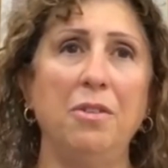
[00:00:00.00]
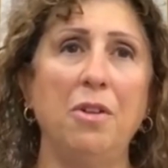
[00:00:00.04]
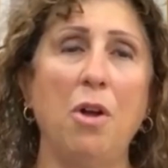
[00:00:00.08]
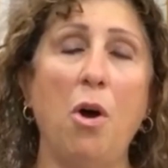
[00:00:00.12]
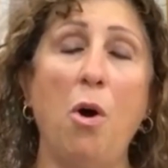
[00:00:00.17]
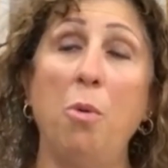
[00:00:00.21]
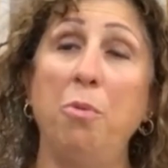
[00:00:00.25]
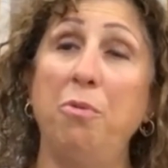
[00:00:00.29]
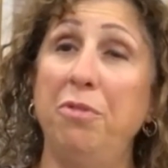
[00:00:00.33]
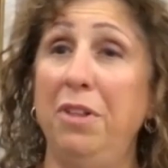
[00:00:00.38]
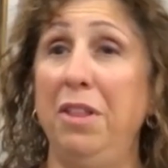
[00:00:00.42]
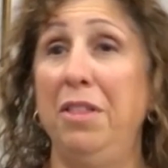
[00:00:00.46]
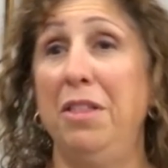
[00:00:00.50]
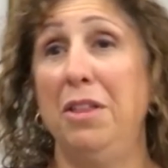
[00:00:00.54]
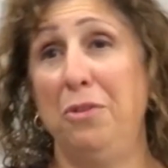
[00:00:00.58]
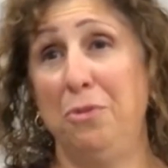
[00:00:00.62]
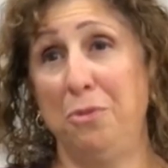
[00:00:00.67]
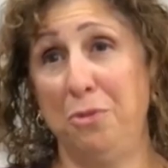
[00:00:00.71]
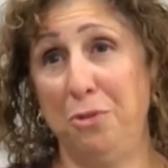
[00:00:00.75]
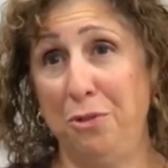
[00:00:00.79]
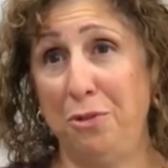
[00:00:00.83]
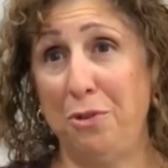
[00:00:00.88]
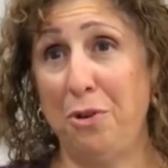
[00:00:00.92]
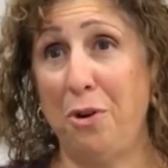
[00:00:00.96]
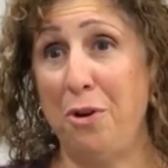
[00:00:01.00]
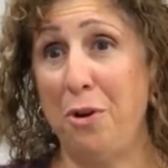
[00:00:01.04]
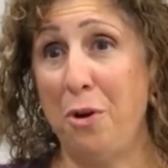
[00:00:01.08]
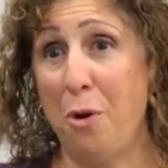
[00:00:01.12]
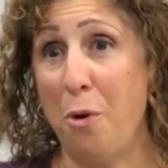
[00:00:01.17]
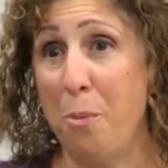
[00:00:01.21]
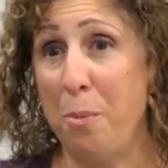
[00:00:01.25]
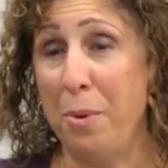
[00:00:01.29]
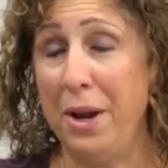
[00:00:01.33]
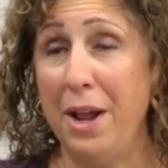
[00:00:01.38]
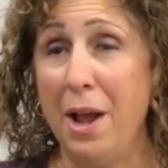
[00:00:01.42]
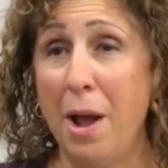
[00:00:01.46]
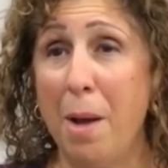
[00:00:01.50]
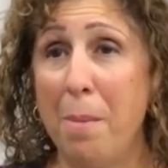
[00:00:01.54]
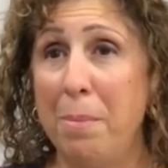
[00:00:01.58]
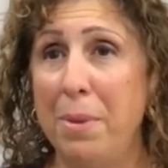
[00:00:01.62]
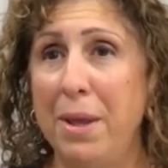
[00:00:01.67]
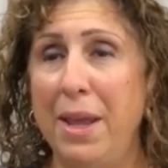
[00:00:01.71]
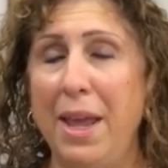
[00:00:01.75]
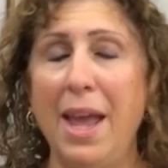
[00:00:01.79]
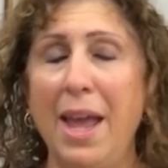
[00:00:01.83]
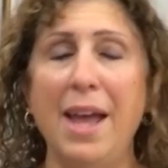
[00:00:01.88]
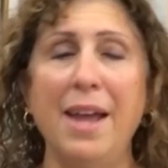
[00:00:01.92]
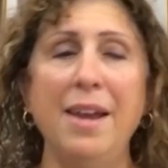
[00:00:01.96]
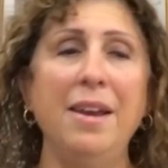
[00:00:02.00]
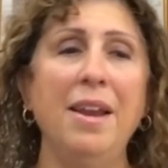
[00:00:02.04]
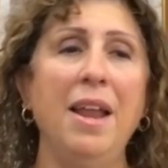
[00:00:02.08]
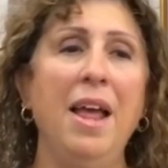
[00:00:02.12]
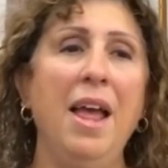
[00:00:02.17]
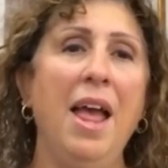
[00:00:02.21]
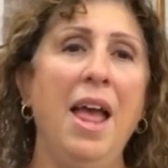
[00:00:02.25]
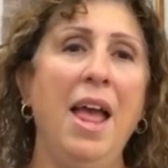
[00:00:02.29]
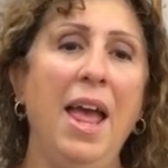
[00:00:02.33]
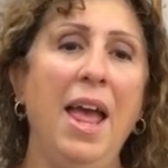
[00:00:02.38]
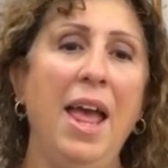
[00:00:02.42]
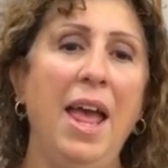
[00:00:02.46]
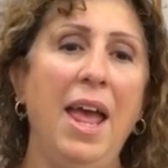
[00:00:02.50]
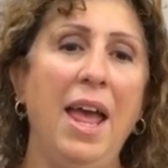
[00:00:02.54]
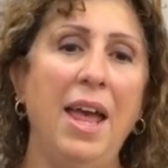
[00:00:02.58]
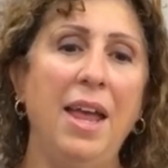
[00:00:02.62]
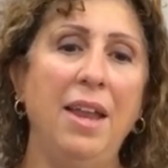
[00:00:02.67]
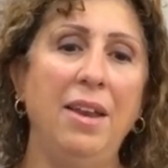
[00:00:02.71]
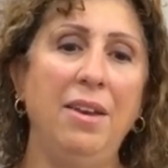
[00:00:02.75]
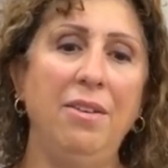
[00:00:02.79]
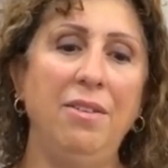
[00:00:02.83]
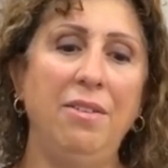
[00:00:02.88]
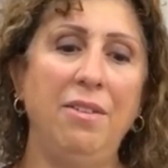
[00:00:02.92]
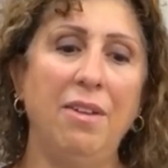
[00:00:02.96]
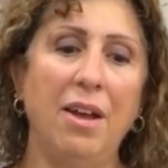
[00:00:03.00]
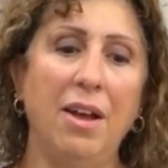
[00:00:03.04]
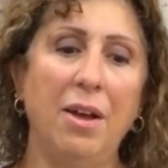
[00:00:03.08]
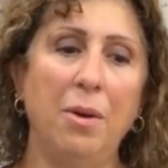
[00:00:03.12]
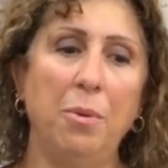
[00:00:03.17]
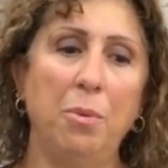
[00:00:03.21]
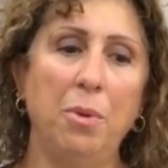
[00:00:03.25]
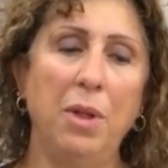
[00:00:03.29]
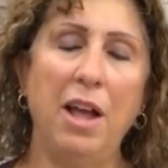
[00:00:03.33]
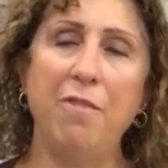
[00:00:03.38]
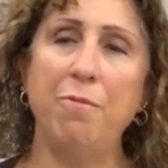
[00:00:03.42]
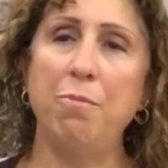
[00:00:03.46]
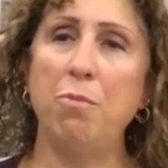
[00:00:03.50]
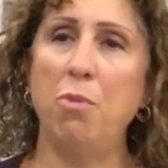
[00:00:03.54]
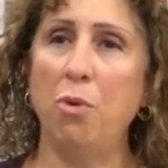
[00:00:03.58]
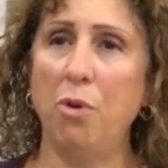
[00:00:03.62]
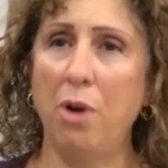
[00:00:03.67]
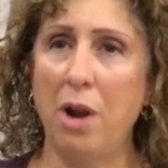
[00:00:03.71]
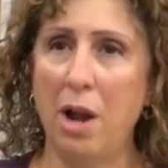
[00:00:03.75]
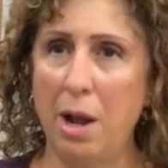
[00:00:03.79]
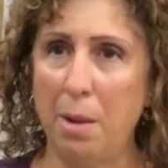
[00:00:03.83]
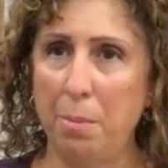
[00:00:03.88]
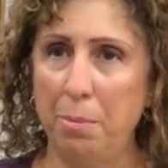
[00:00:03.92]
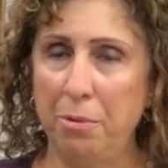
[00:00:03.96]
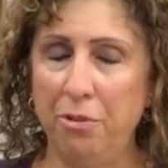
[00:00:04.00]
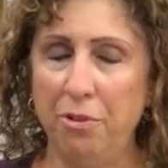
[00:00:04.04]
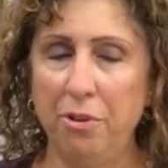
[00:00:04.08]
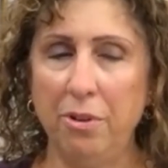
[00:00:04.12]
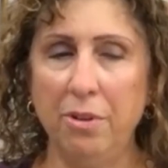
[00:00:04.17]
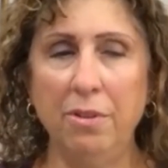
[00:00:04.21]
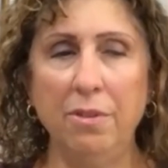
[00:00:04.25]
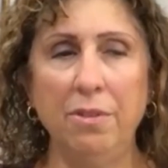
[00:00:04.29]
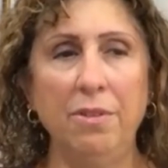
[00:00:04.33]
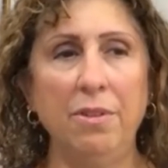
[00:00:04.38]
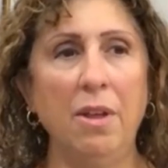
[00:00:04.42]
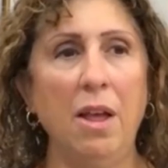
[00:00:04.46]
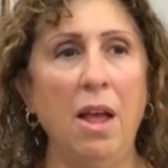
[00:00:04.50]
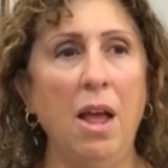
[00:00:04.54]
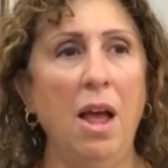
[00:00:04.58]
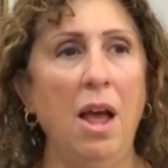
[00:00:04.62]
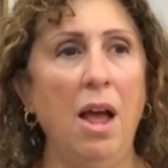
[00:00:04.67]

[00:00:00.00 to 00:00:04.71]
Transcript: Hopefully, things will start opening up again, and we'll have more options.